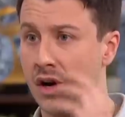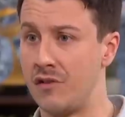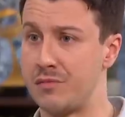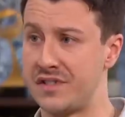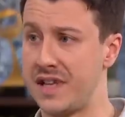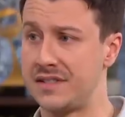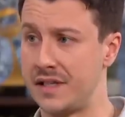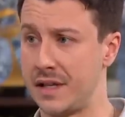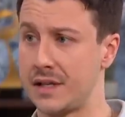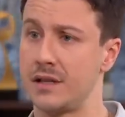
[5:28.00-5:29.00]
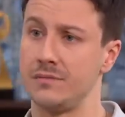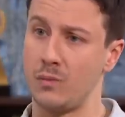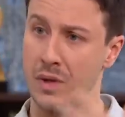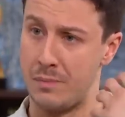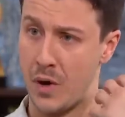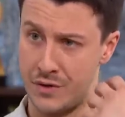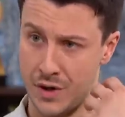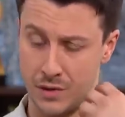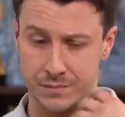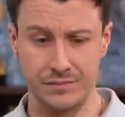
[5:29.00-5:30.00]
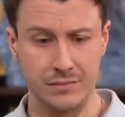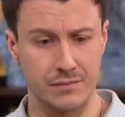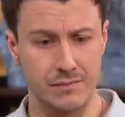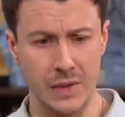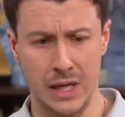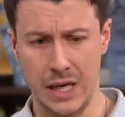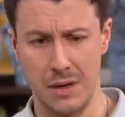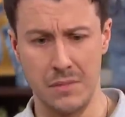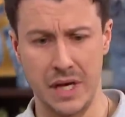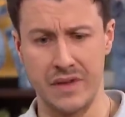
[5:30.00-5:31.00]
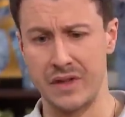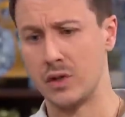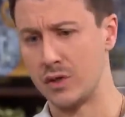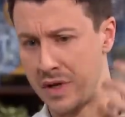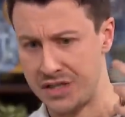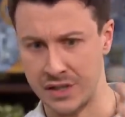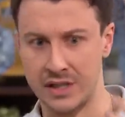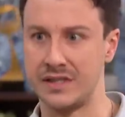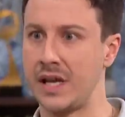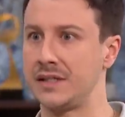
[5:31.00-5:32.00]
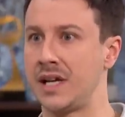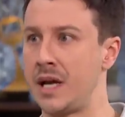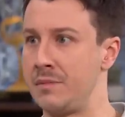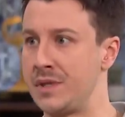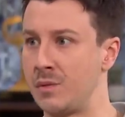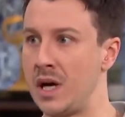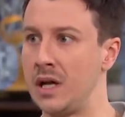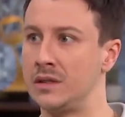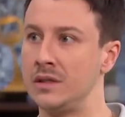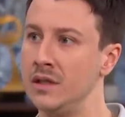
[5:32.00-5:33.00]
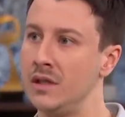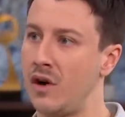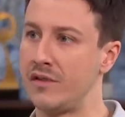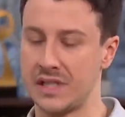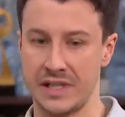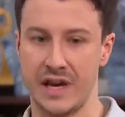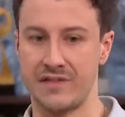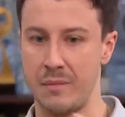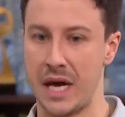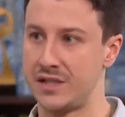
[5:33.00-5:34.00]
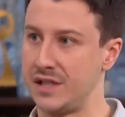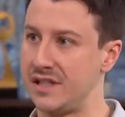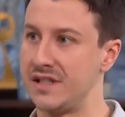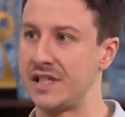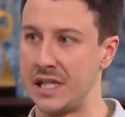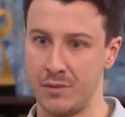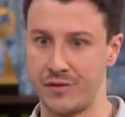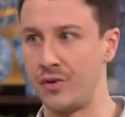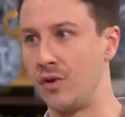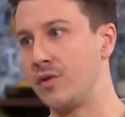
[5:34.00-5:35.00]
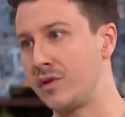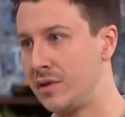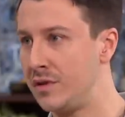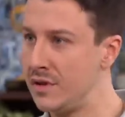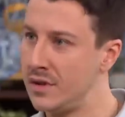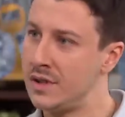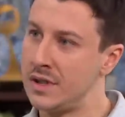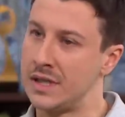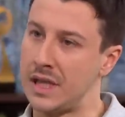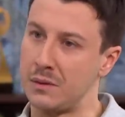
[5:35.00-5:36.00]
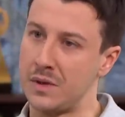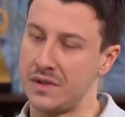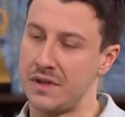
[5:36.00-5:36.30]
of prosthetic with Bondo. And then the coloration can take time as well. And obviously, they have to match it to the scene before. Or, like, what